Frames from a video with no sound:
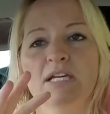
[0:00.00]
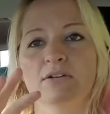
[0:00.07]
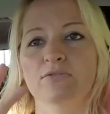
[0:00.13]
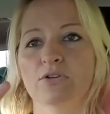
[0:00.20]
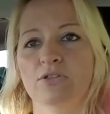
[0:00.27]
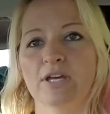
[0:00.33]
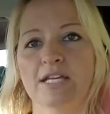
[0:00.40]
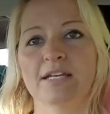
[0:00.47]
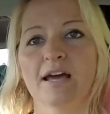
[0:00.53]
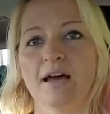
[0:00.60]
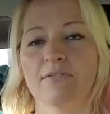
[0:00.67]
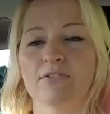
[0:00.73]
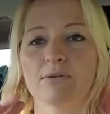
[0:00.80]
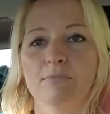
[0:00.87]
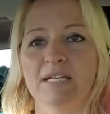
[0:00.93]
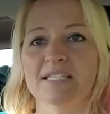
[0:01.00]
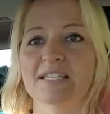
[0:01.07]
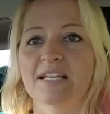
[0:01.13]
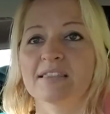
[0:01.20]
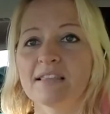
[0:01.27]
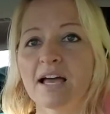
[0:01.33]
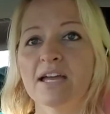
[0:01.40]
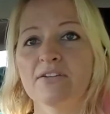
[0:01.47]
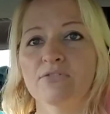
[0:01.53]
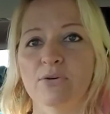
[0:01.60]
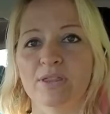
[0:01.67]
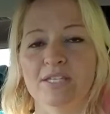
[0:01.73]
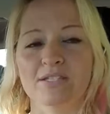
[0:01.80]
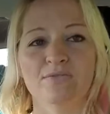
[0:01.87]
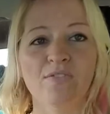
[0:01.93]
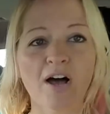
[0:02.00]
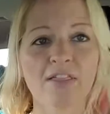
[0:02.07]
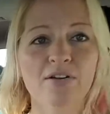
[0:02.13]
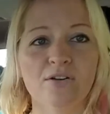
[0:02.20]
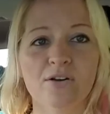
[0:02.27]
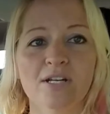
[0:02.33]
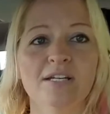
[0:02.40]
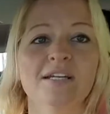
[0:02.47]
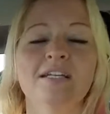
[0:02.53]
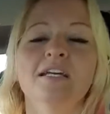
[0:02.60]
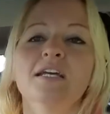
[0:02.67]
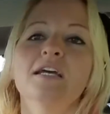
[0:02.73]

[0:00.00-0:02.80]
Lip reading: and for Thane to have an amazing life with his father in it.